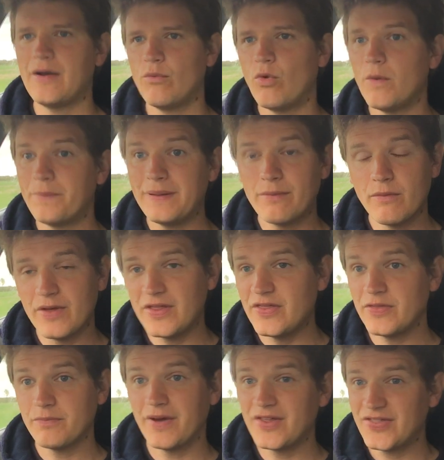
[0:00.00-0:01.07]
what people
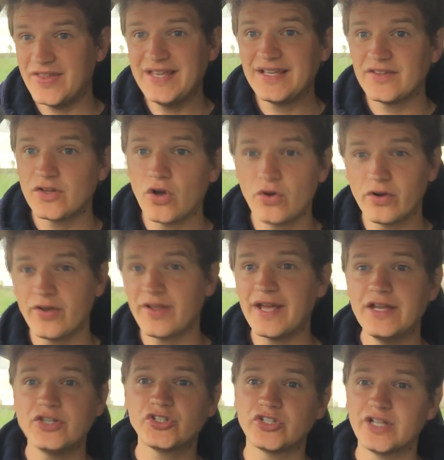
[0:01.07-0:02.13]
might think in the
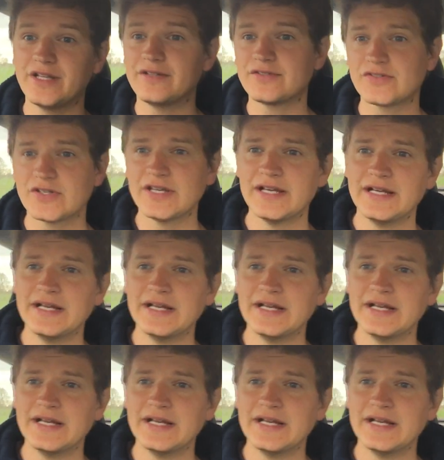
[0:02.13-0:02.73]
congregation, it's